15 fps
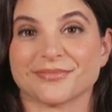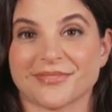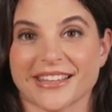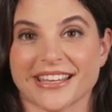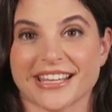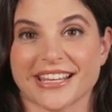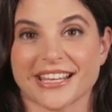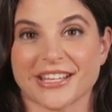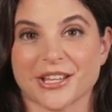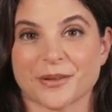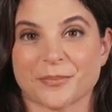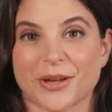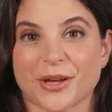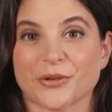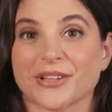Key
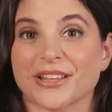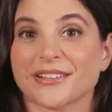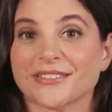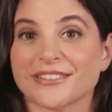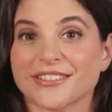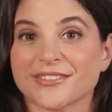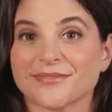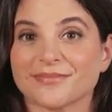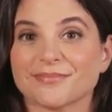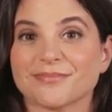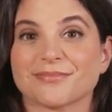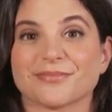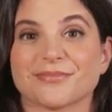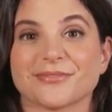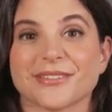components:
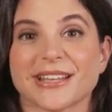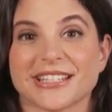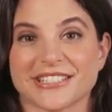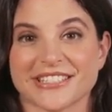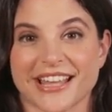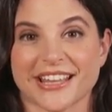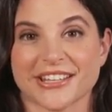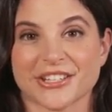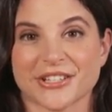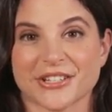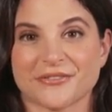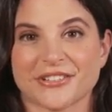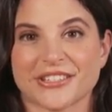executive